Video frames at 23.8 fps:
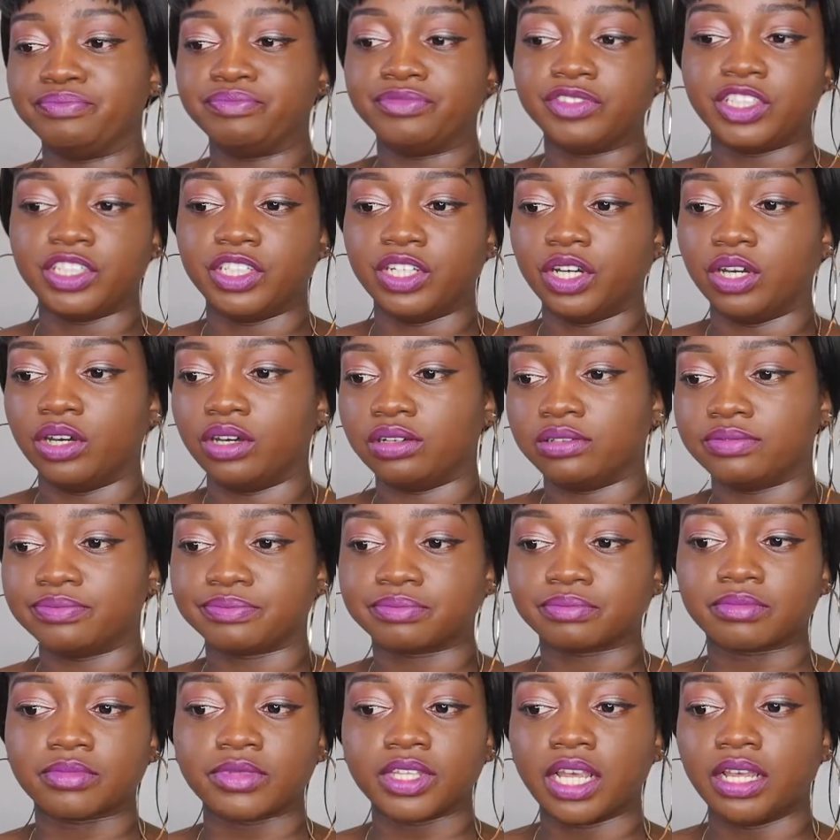you
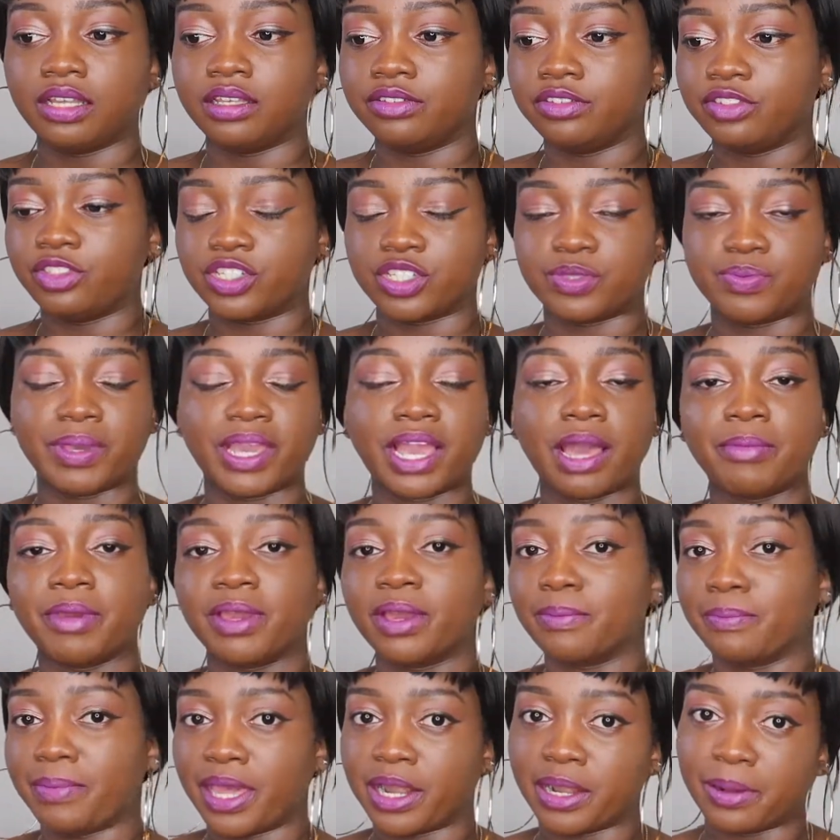know, just
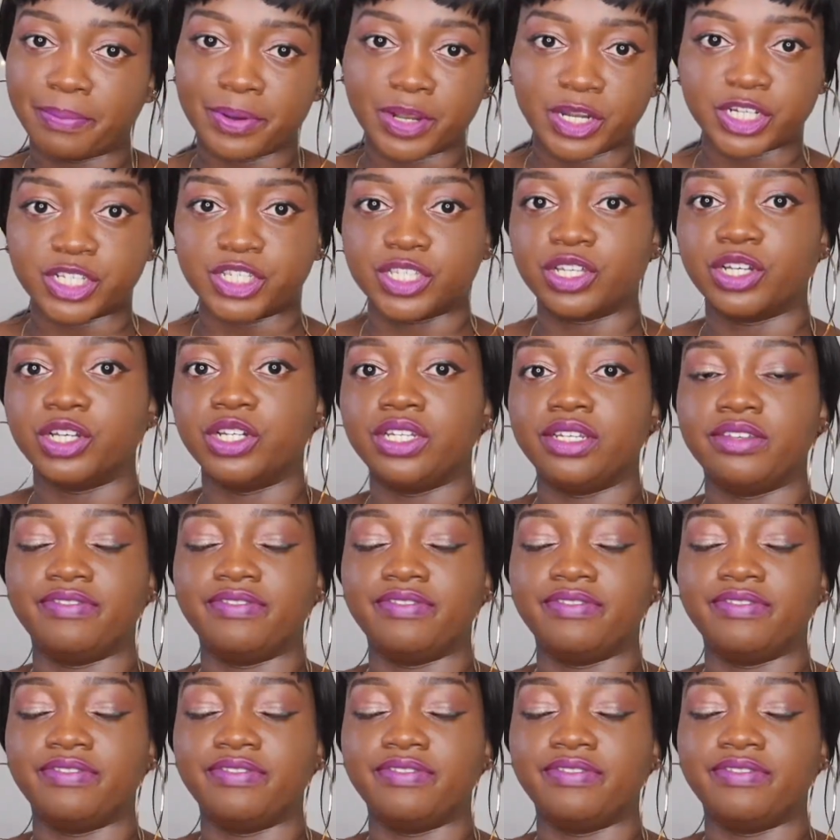becoming a better person,